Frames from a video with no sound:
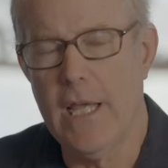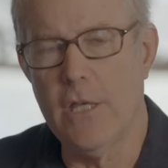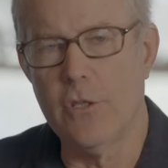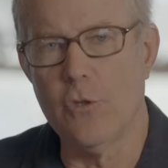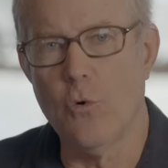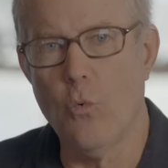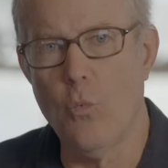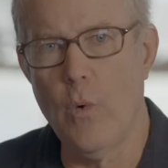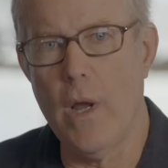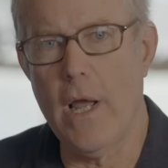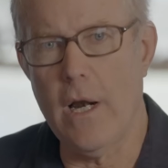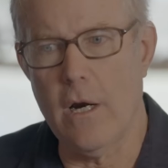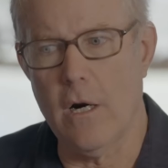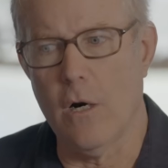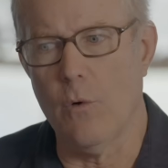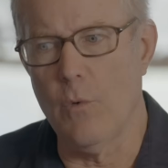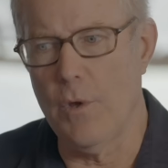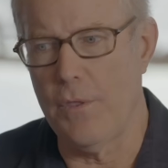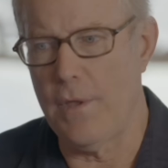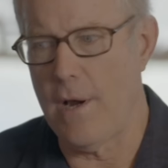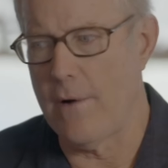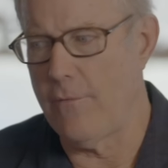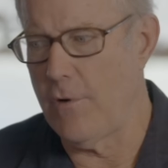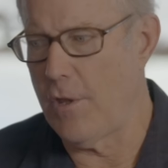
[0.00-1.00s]
In the winter,
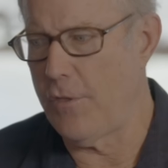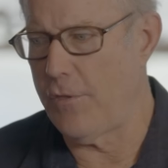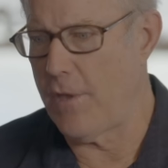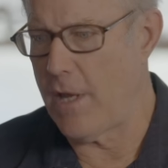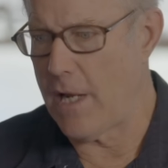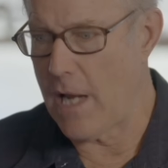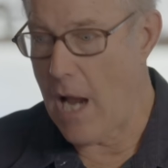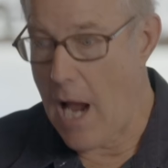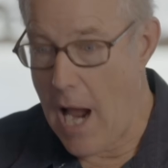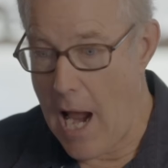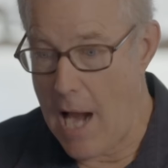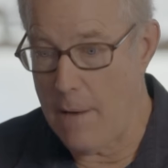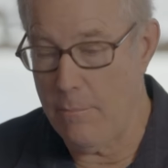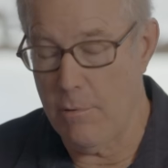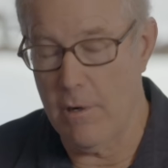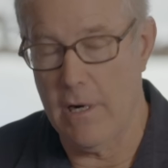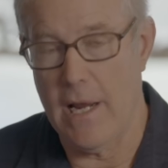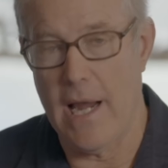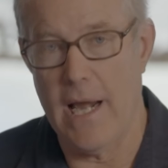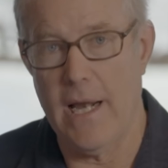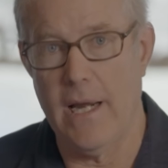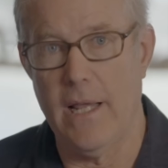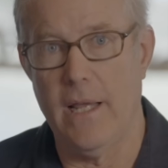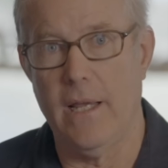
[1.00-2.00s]
with everything
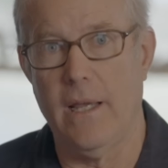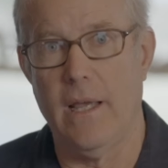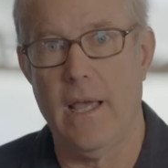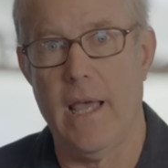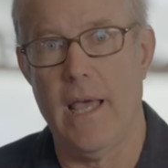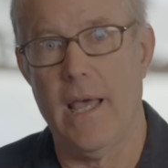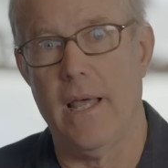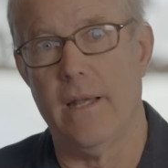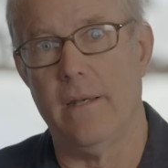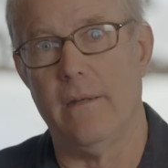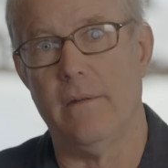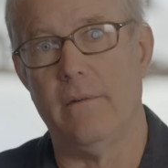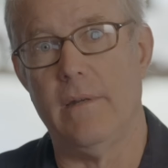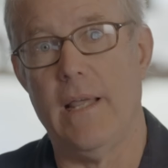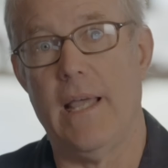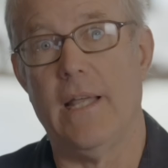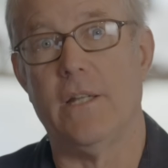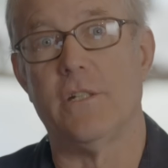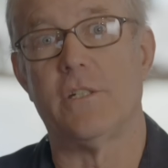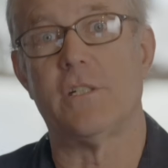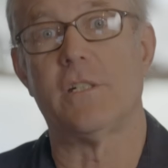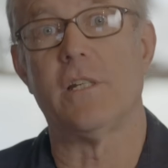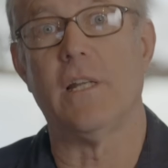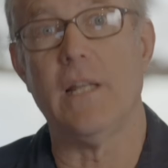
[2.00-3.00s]
hibernating
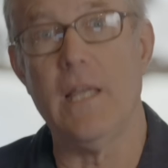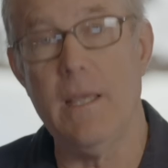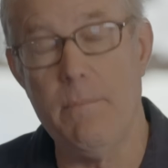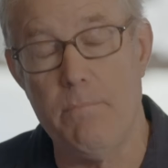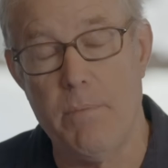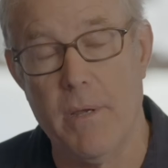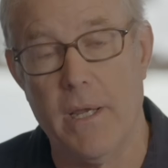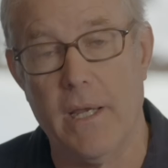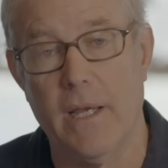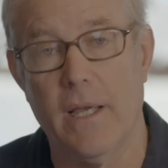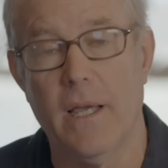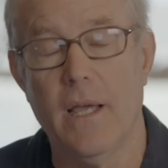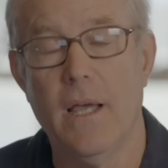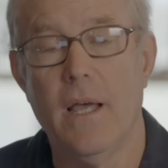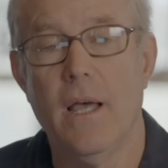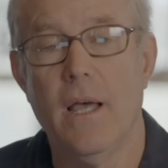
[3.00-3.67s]
and sleeping,